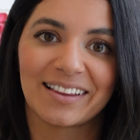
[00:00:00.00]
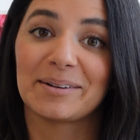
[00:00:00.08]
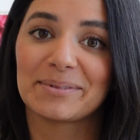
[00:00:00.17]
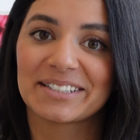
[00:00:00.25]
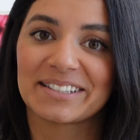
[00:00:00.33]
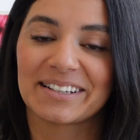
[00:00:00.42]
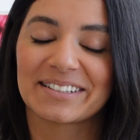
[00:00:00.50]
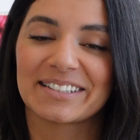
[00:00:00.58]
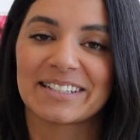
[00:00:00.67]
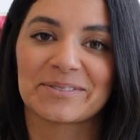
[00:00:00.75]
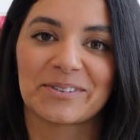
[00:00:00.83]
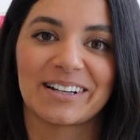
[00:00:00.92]
Number six
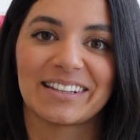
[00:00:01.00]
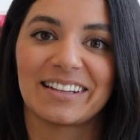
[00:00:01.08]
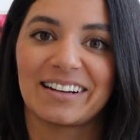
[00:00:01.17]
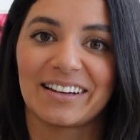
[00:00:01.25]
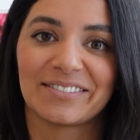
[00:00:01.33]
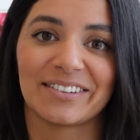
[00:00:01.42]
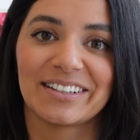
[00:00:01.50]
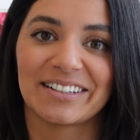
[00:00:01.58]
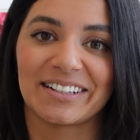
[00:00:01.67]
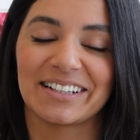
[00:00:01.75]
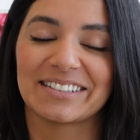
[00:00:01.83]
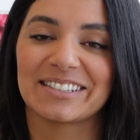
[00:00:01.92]
is one that I
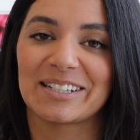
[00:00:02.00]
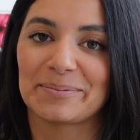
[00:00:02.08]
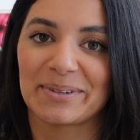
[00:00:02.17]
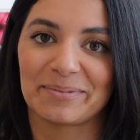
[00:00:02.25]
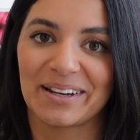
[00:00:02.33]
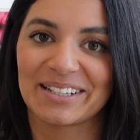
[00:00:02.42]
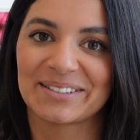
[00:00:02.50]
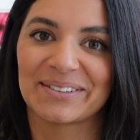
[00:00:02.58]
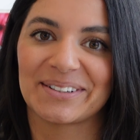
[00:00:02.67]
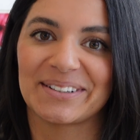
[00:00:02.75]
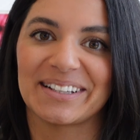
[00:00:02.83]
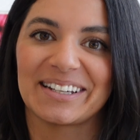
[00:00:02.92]
feel deep in my
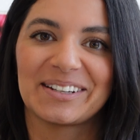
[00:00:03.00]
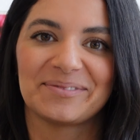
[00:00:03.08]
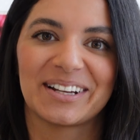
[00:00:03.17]
soul, and I